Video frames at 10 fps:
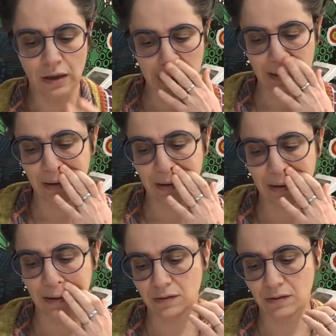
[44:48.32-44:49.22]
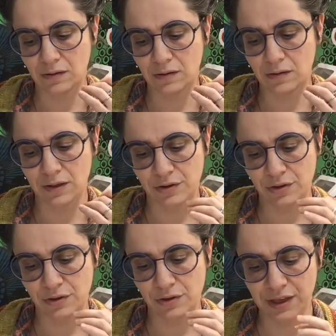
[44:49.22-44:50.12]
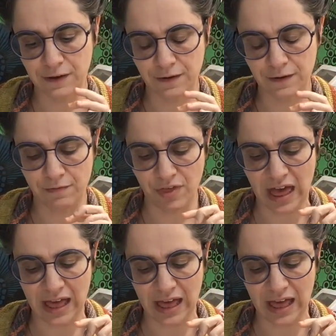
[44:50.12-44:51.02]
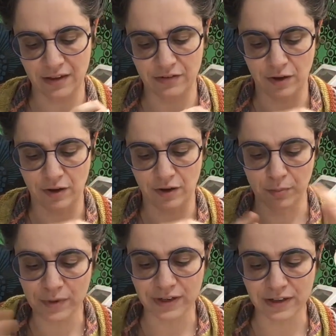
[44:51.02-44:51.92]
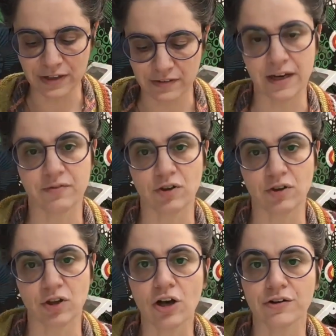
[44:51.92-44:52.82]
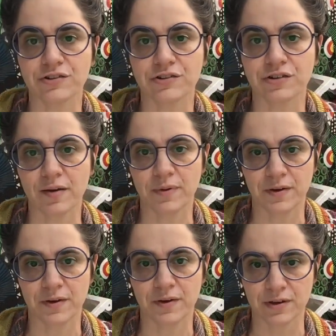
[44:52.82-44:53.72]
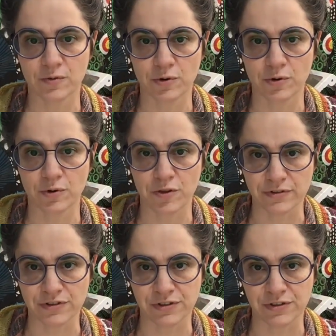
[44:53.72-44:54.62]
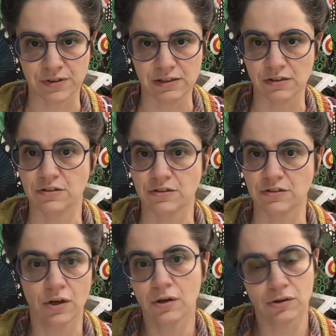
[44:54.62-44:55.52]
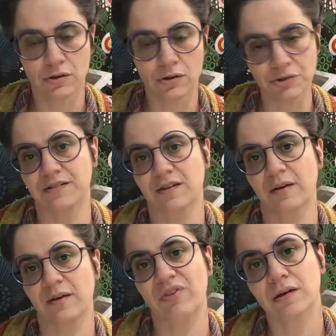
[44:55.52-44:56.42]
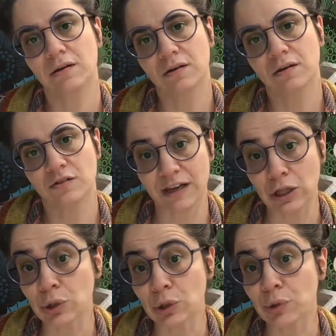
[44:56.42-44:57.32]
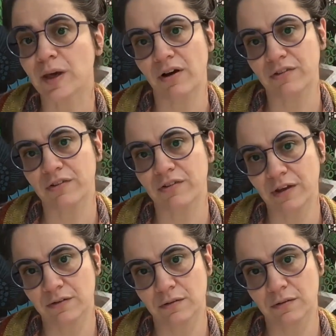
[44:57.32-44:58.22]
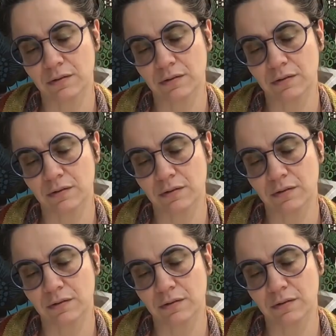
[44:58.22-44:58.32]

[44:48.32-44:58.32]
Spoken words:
uh, to think of that as a moment inside of a longer time period where the person is learning something. So it's like a learning process.